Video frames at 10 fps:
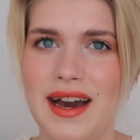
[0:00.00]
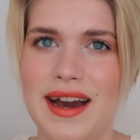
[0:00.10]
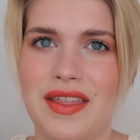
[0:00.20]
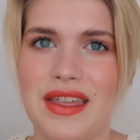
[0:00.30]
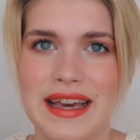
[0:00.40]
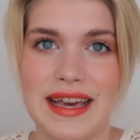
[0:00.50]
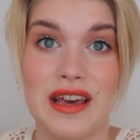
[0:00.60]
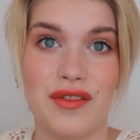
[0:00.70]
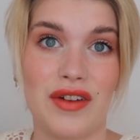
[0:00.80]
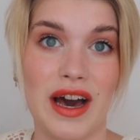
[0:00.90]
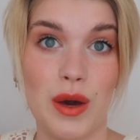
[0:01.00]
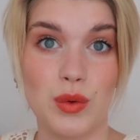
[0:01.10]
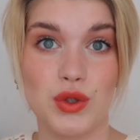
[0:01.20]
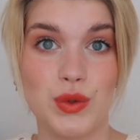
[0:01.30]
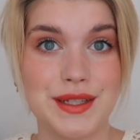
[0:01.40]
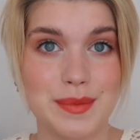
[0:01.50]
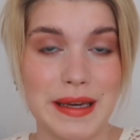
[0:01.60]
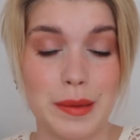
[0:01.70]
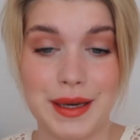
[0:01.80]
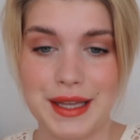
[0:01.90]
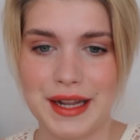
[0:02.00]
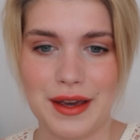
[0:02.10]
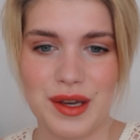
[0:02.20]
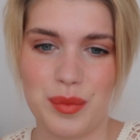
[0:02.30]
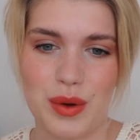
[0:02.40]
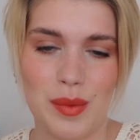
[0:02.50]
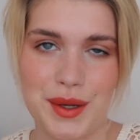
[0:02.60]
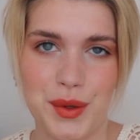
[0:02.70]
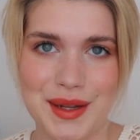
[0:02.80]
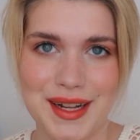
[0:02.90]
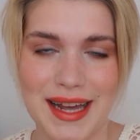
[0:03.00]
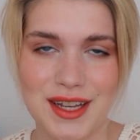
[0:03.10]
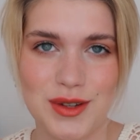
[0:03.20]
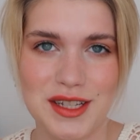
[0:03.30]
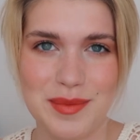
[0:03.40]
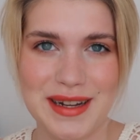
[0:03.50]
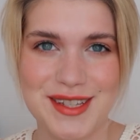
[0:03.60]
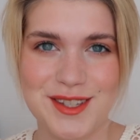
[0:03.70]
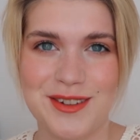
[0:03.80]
I think if I would do this makeup again, I could probably do it in like 20 minutes.